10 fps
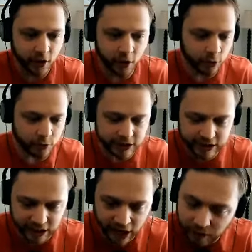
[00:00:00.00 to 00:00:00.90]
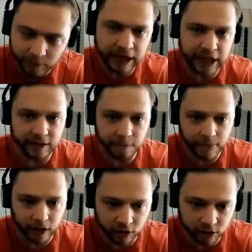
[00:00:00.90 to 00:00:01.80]
who dominate
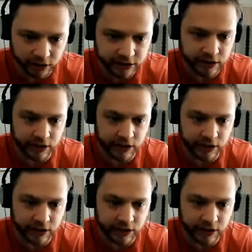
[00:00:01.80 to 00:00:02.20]
on LinkedIn.